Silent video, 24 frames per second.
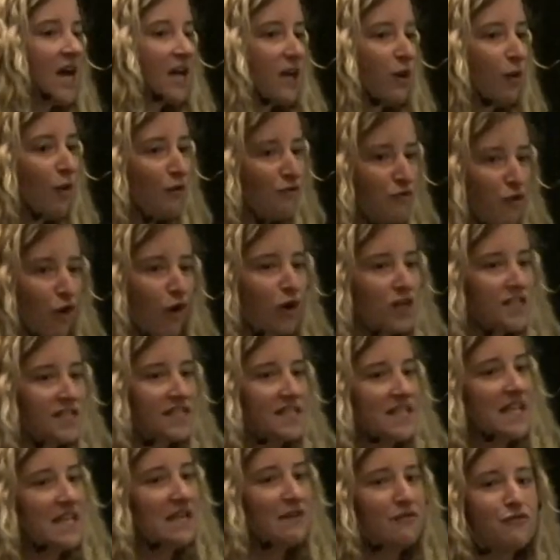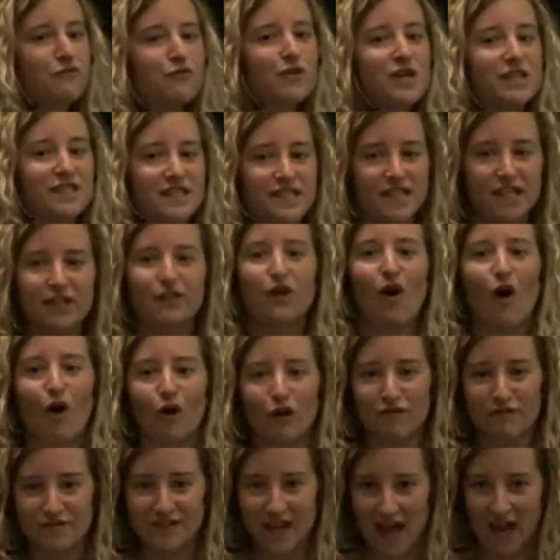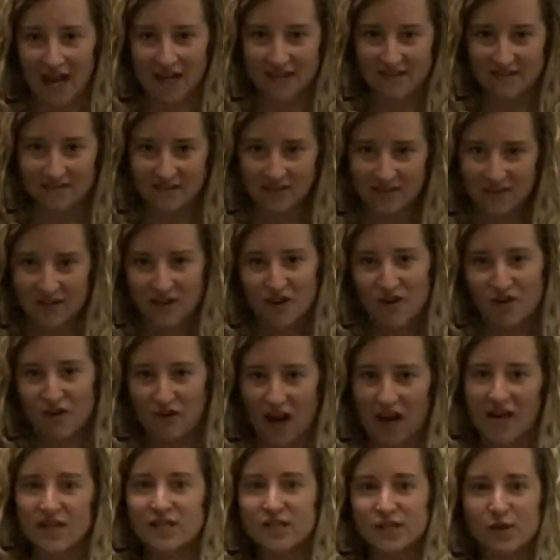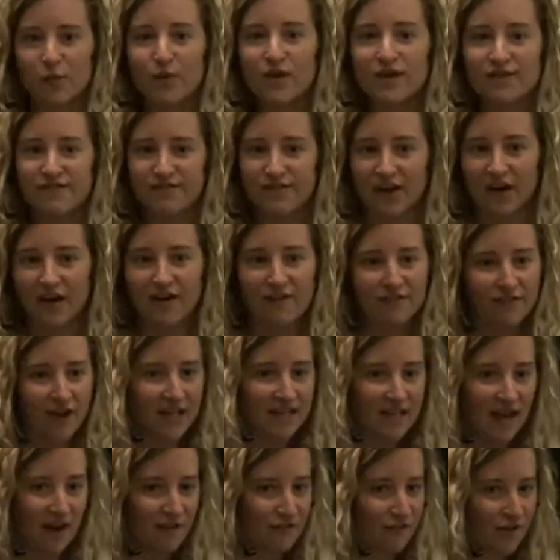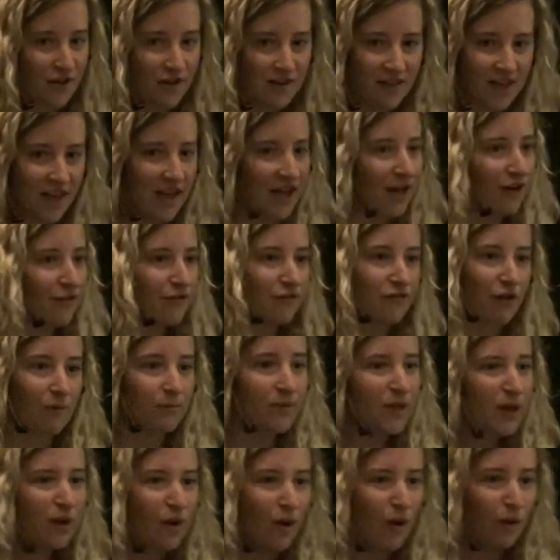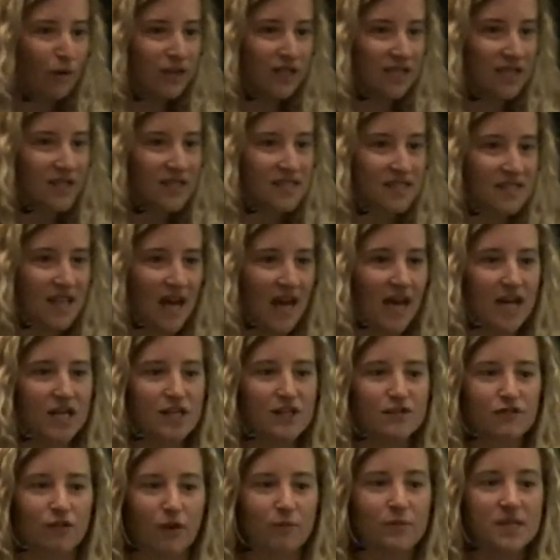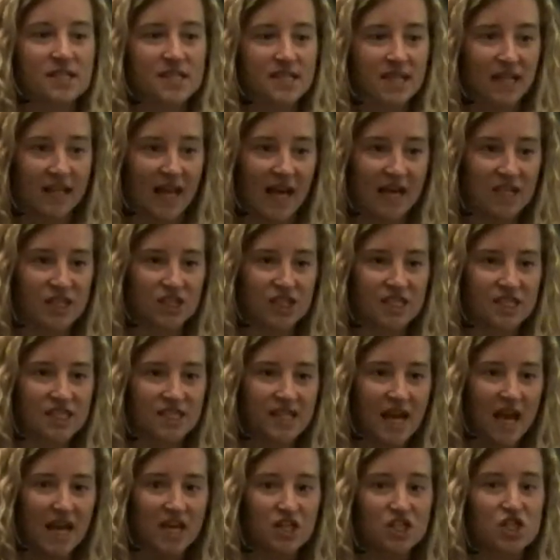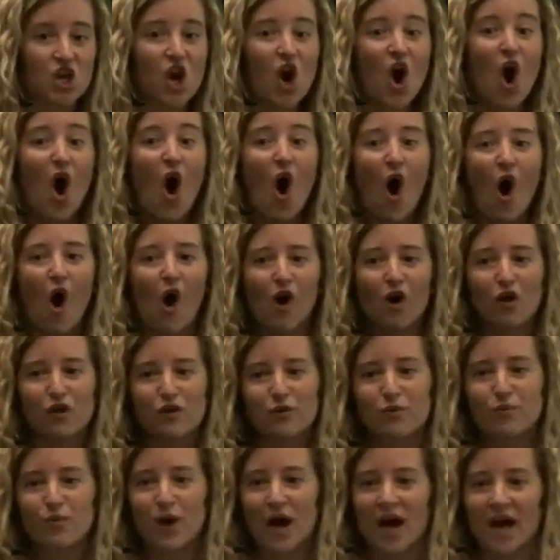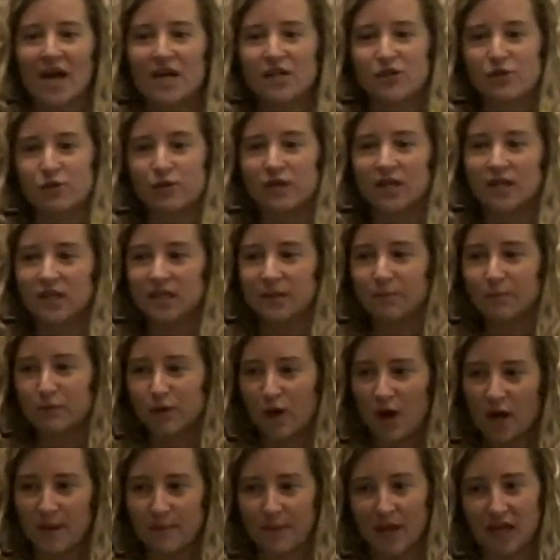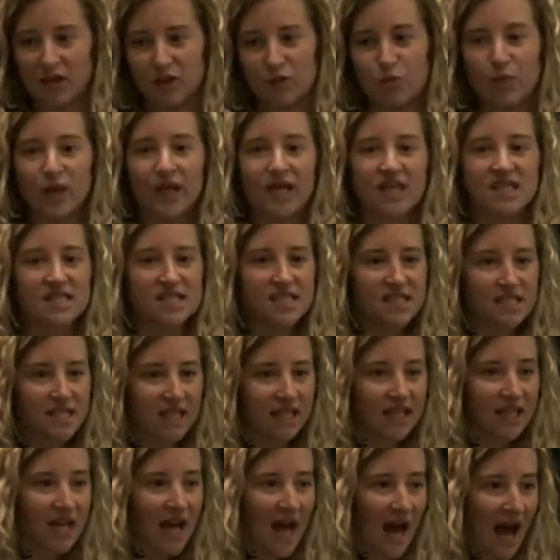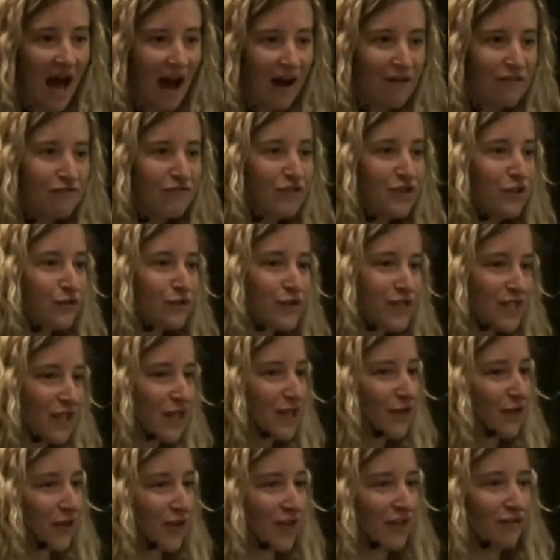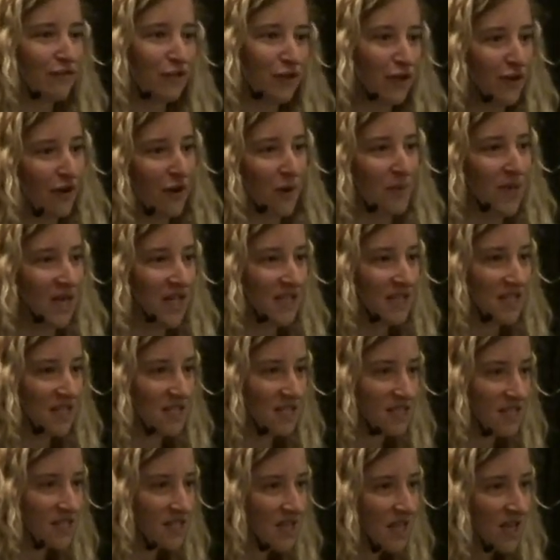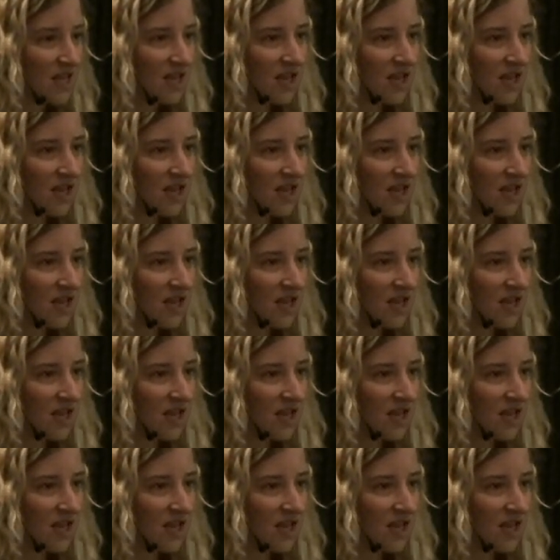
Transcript: Now, of course, if we did all of that, okay, so we verified everything from the coding stage, from the selection stage, all the way to the deployment, we can still have new security vulnerabilities.